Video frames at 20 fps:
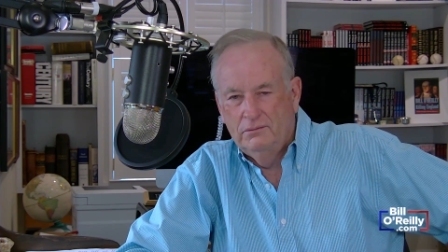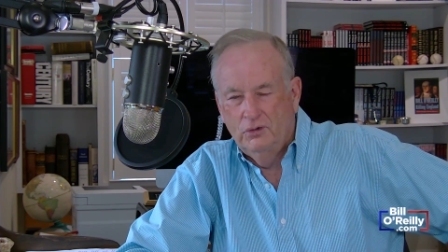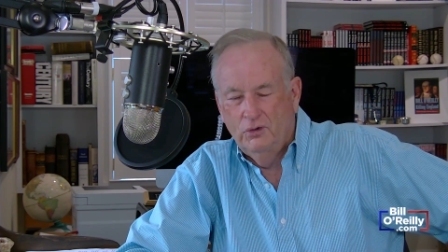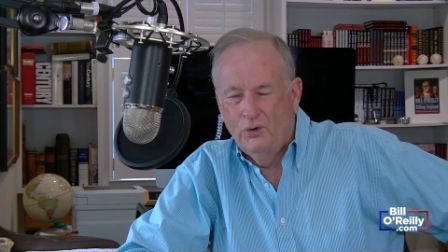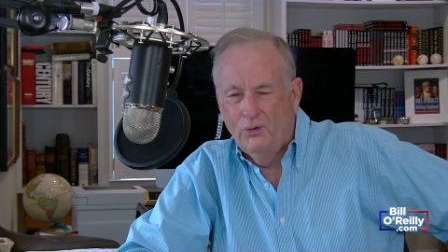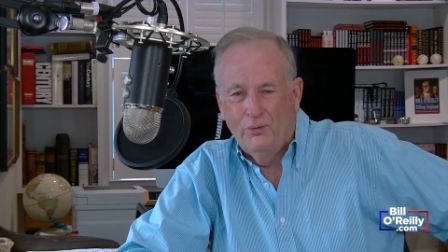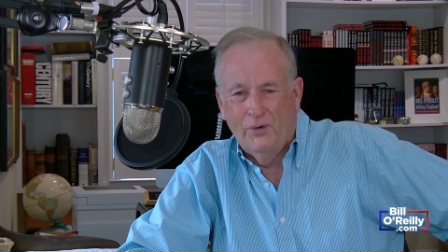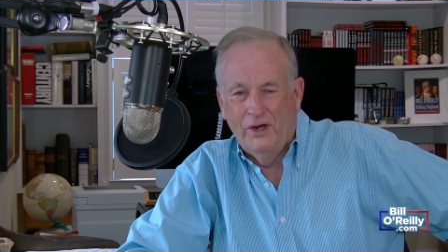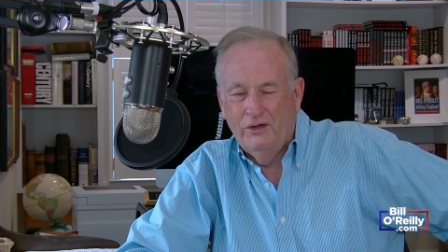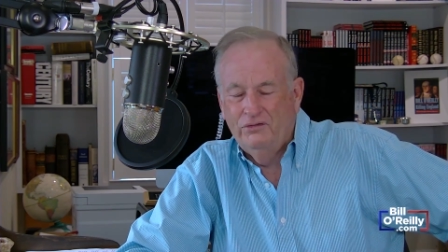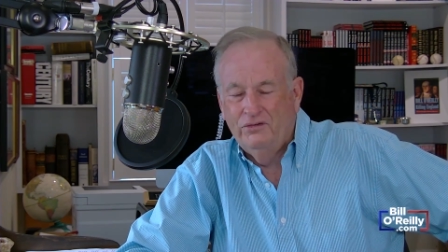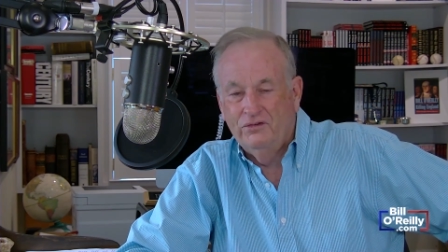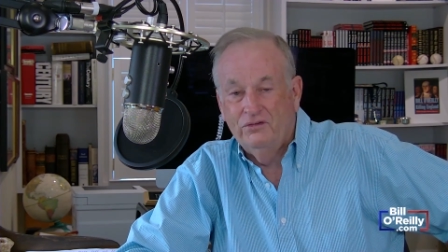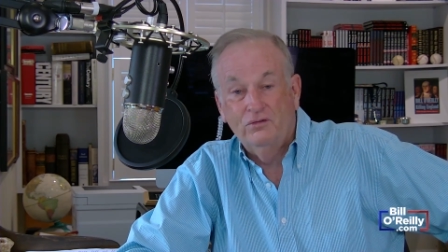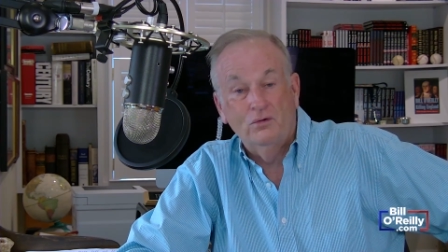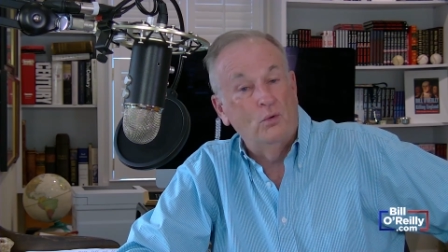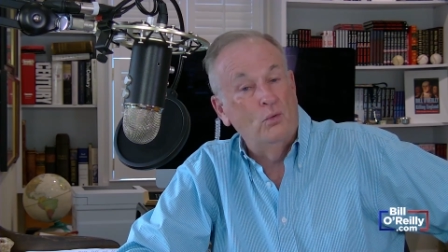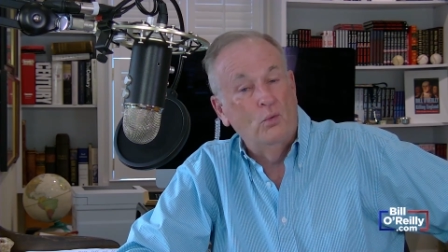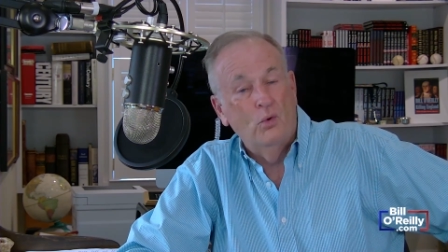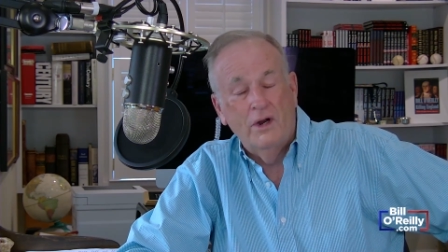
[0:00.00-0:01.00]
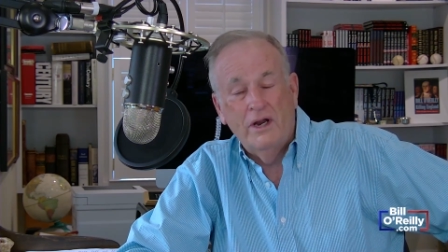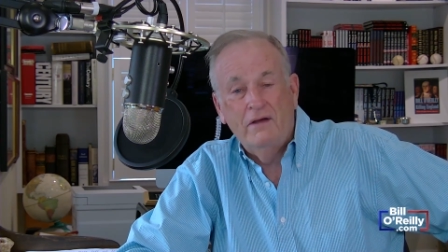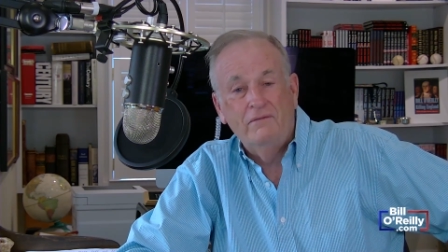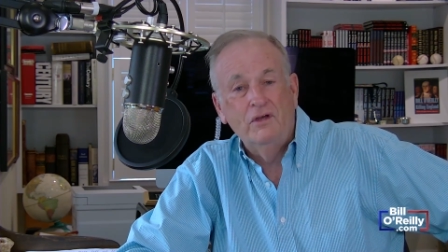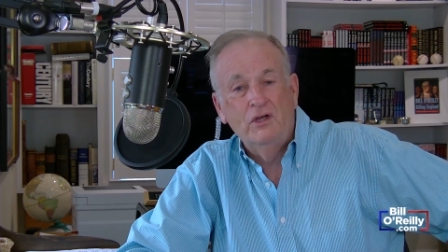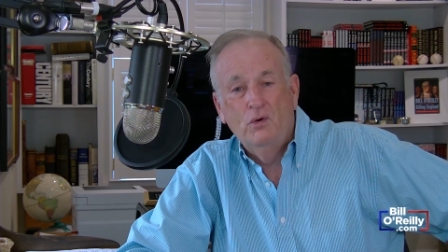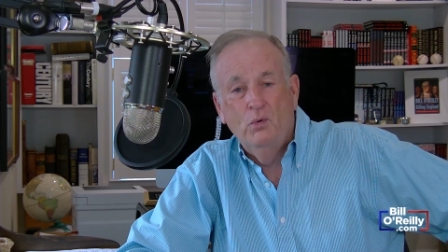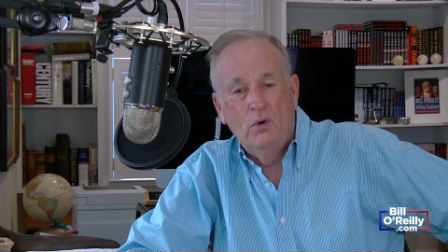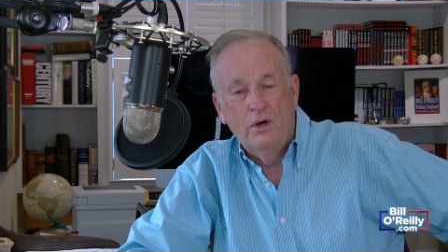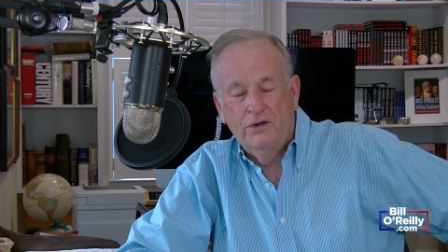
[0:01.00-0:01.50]
or racist or whatever
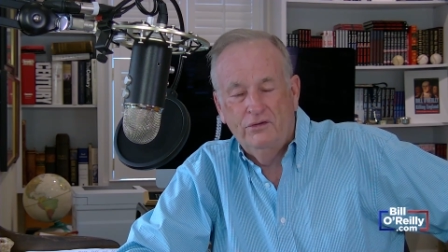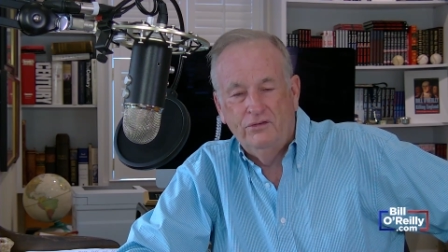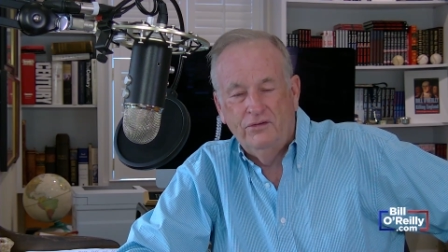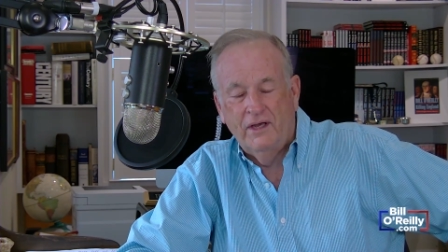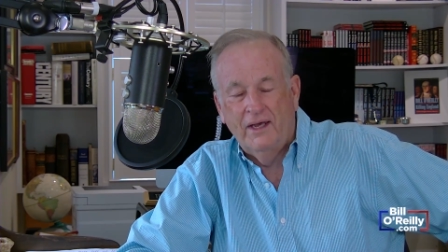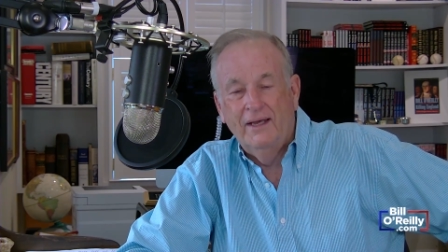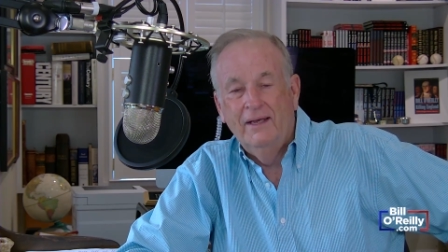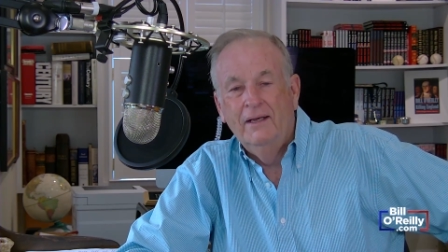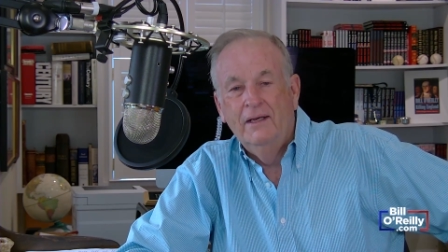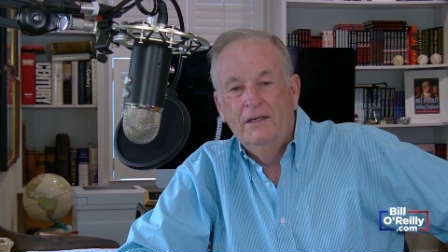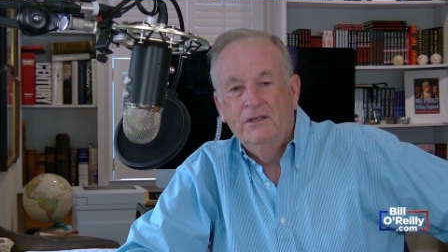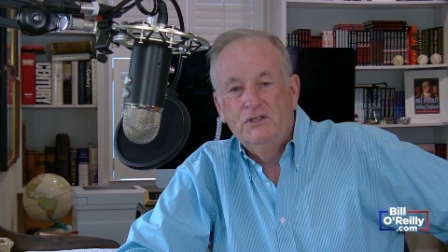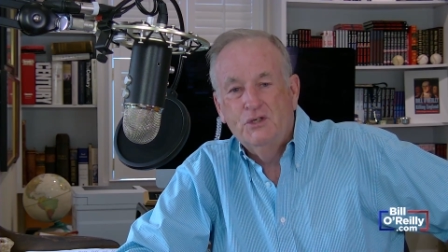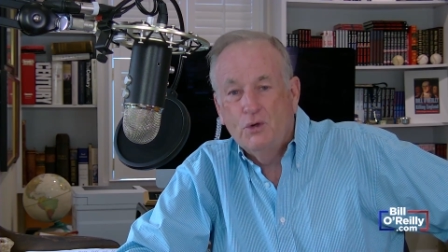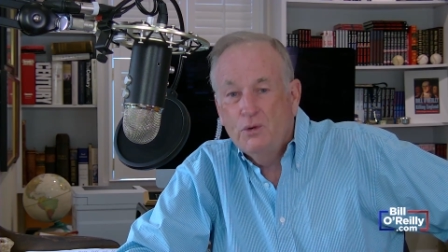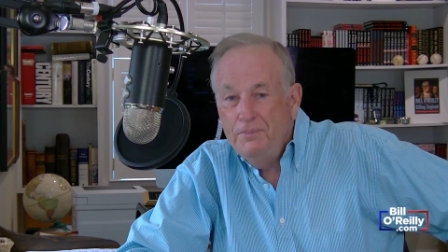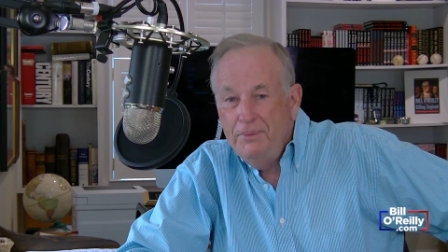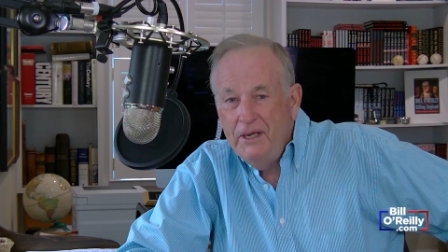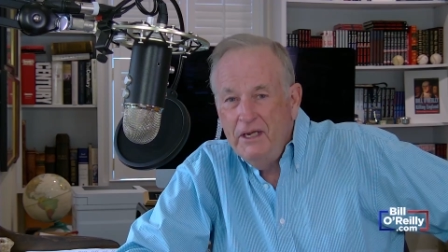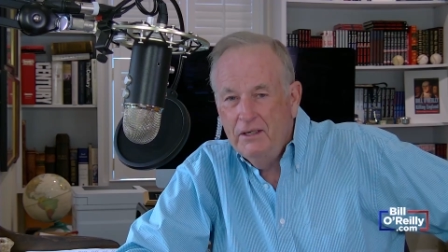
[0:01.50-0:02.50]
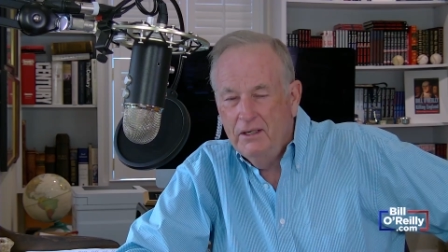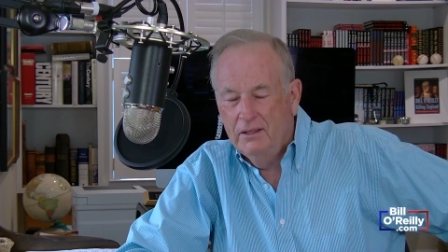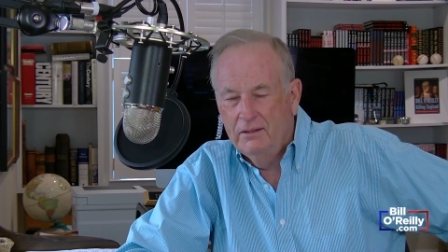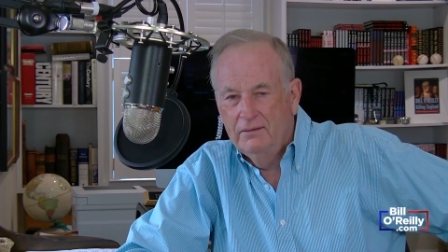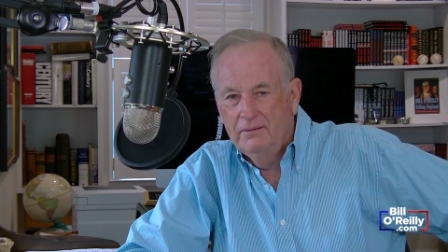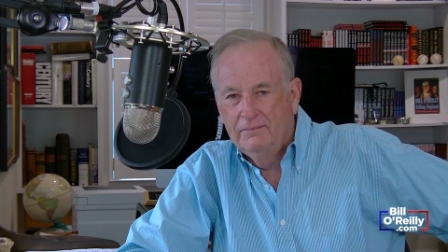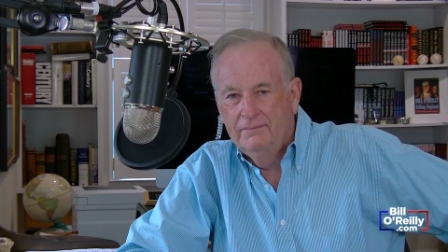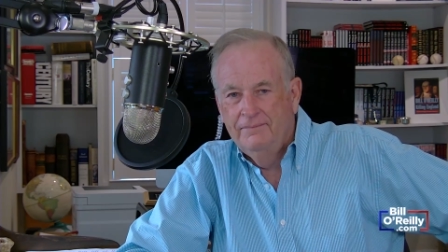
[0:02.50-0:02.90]
you want to say. It's your opinion.